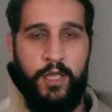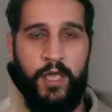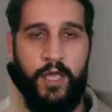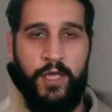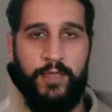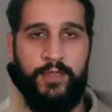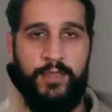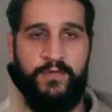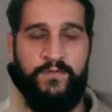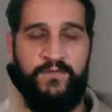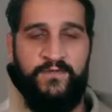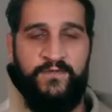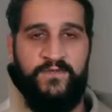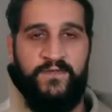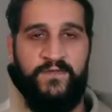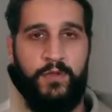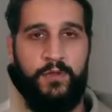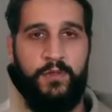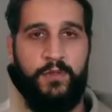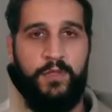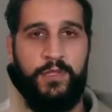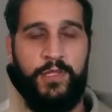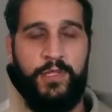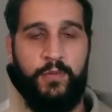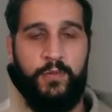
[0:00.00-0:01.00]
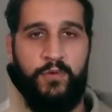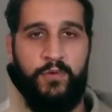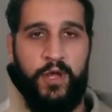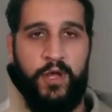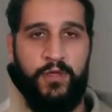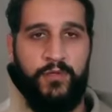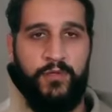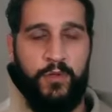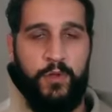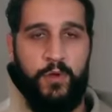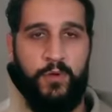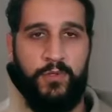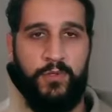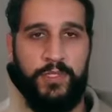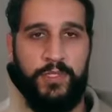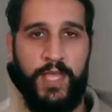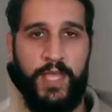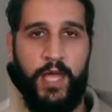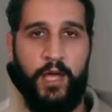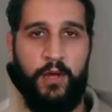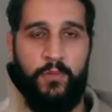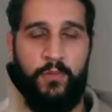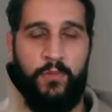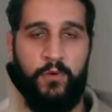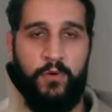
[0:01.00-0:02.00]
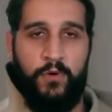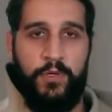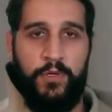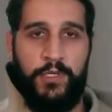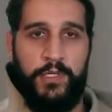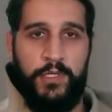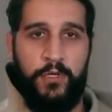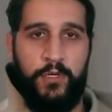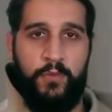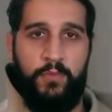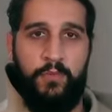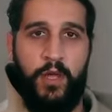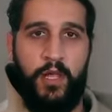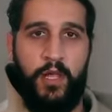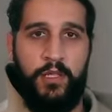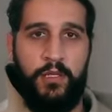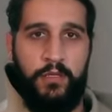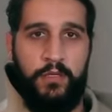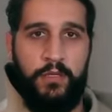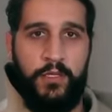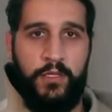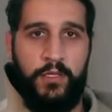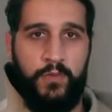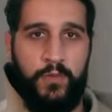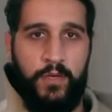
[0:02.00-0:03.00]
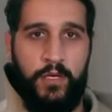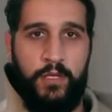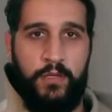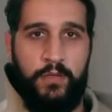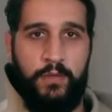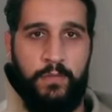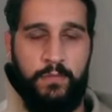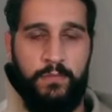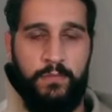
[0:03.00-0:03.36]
And then feel that the breath goes down more into your belly this way,